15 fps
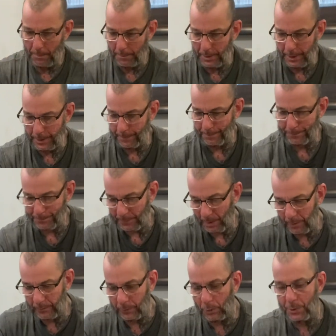And
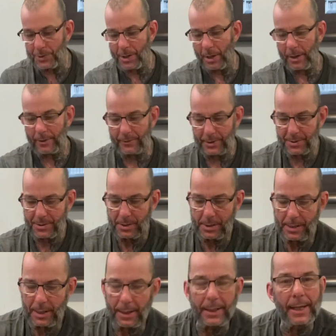of course,
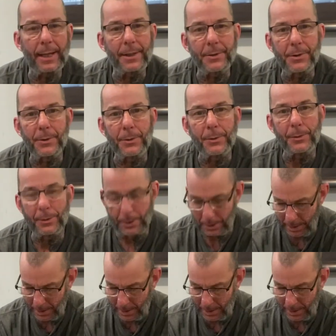obviously, I can't do